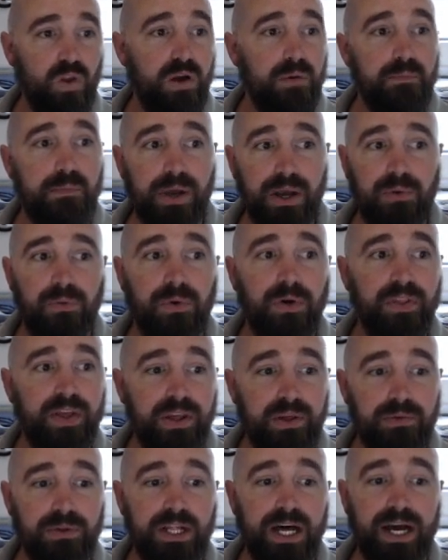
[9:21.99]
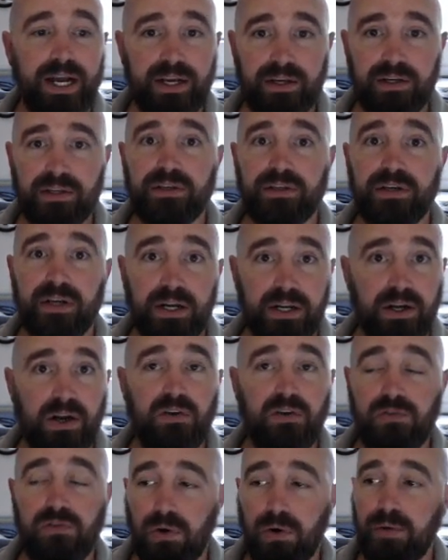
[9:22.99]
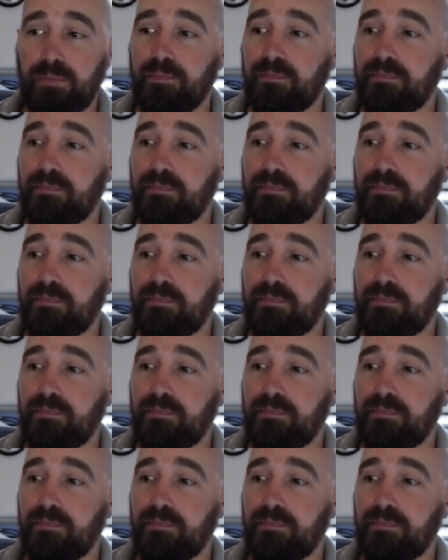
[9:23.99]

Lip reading: Pick one that you like and go for it.